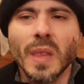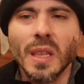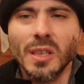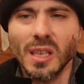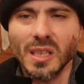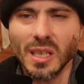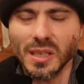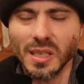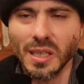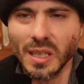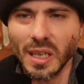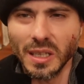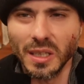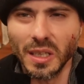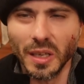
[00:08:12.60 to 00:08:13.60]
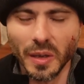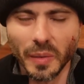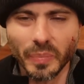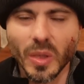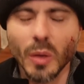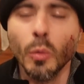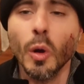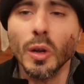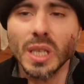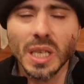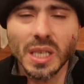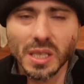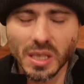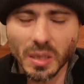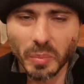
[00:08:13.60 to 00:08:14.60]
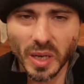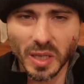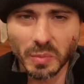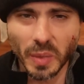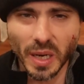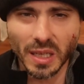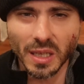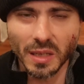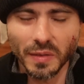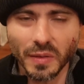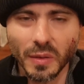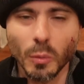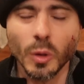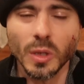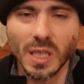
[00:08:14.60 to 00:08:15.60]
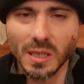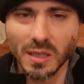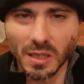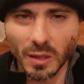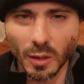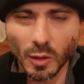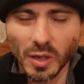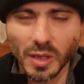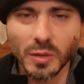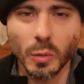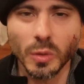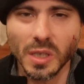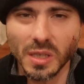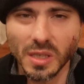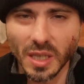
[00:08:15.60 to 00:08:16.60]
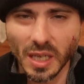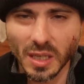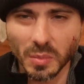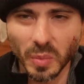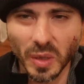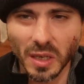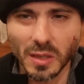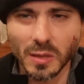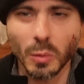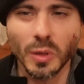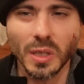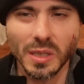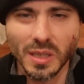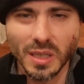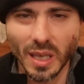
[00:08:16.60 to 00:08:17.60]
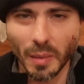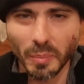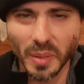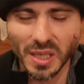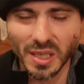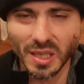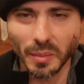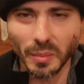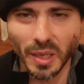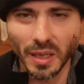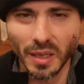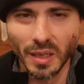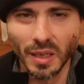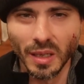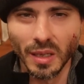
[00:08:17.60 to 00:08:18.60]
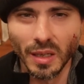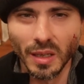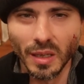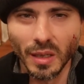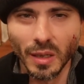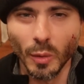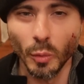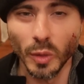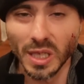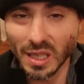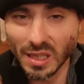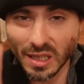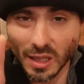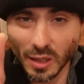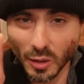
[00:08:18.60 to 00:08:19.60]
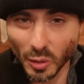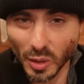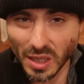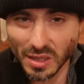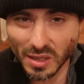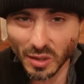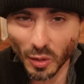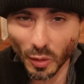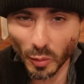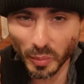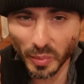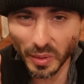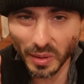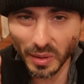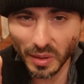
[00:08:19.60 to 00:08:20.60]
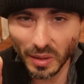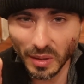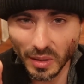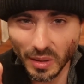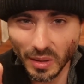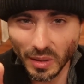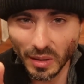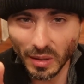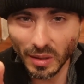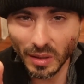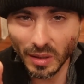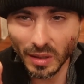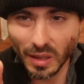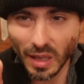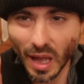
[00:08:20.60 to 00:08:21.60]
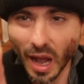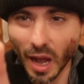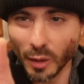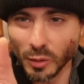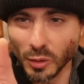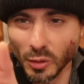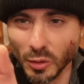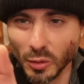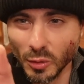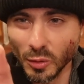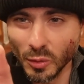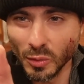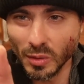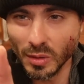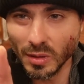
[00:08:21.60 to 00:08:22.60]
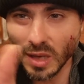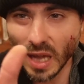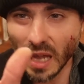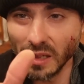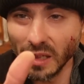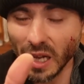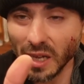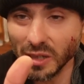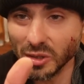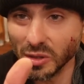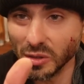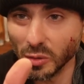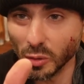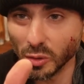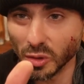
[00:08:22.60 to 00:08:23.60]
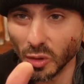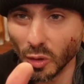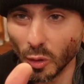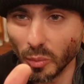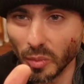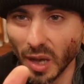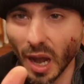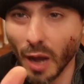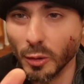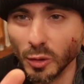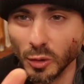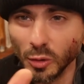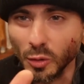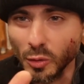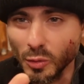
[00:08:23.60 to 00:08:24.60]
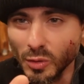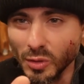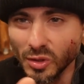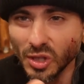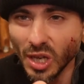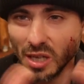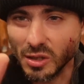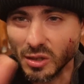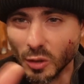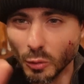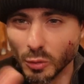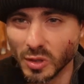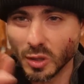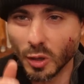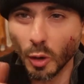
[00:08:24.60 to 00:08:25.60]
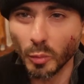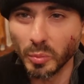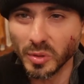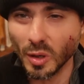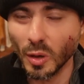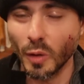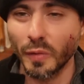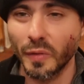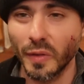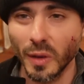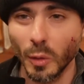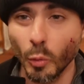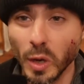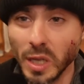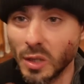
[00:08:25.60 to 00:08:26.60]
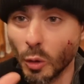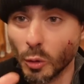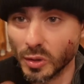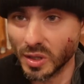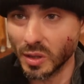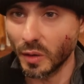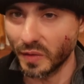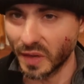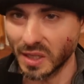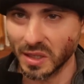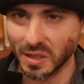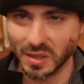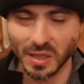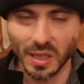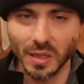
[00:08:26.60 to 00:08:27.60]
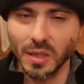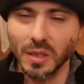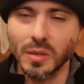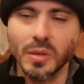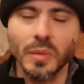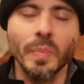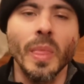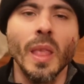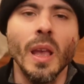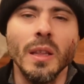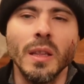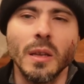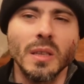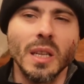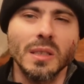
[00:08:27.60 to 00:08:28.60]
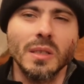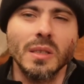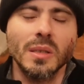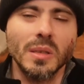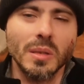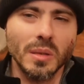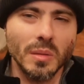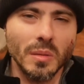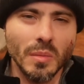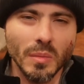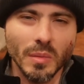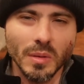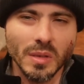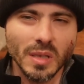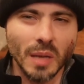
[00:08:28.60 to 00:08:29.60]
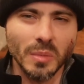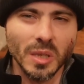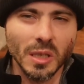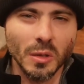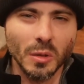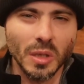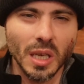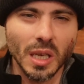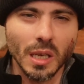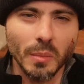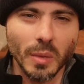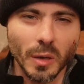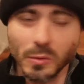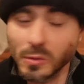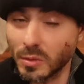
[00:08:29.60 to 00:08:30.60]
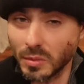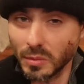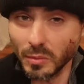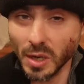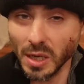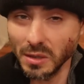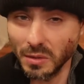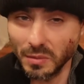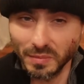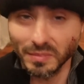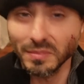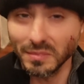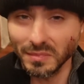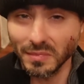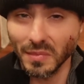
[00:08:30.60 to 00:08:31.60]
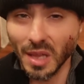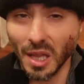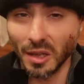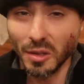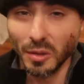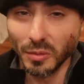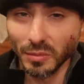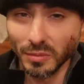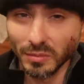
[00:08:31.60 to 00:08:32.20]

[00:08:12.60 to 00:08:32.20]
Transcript: Just as an idea, what is the perspective, what is the knowledge, what is the experience, what is the episteme within the current scope? How do you enlarge in your scope? How do you change those scopes of windows of understandings? Now that's something to think about, right? Thank you.